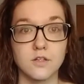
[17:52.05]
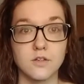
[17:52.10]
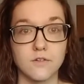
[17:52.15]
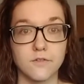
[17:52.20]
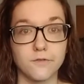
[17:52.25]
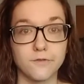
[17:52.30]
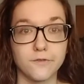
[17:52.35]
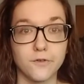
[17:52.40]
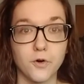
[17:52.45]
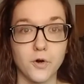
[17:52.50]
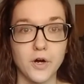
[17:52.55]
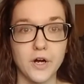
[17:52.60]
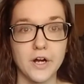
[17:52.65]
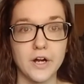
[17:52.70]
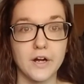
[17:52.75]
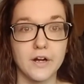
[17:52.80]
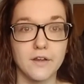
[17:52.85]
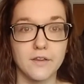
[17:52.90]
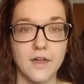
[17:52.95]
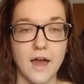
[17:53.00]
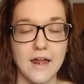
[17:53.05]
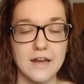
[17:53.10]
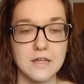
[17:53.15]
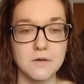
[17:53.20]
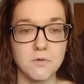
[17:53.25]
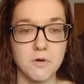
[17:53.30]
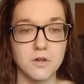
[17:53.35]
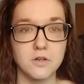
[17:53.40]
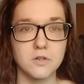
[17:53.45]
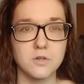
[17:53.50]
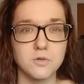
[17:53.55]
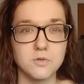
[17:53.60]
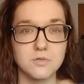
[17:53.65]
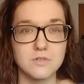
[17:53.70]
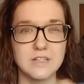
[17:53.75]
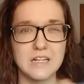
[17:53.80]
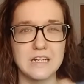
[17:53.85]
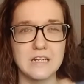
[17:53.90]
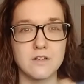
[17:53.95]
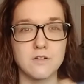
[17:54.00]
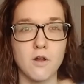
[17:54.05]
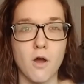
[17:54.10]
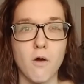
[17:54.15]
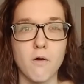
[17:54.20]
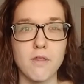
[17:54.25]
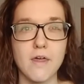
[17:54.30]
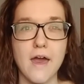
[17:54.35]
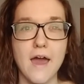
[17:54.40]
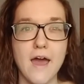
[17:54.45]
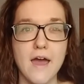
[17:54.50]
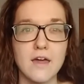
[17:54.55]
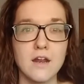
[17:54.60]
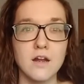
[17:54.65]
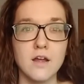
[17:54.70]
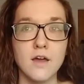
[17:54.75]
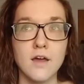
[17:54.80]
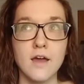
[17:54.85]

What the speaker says: for anyone who didn't know that,